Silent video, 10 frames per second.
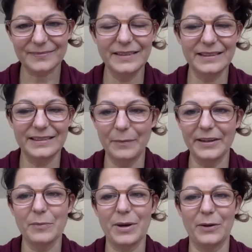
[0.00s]

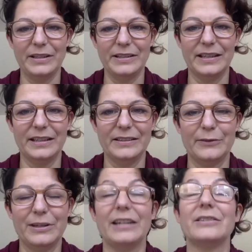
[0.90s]
Something about
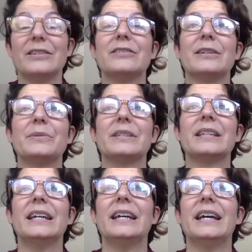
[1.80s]
interrelationships.
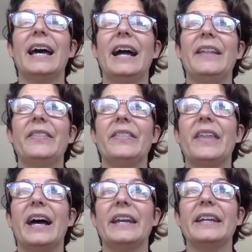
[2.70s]
And
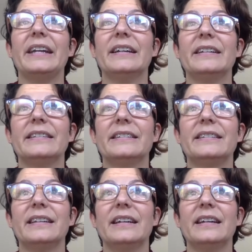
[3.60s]
that is
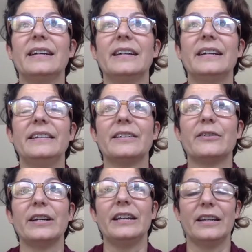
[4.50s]

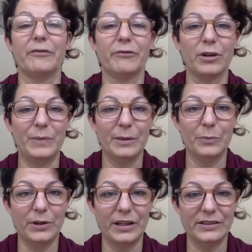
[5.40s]
integrating, informing,
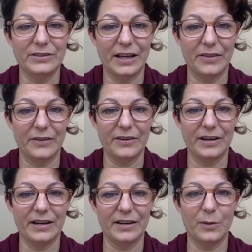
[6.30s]
putting together
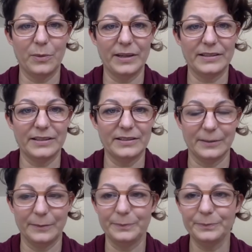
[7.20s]
a complex
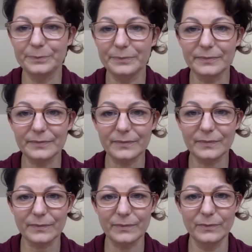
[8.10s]
system.
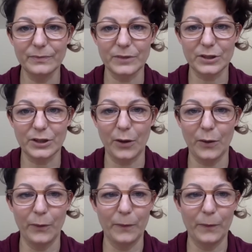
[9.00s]
So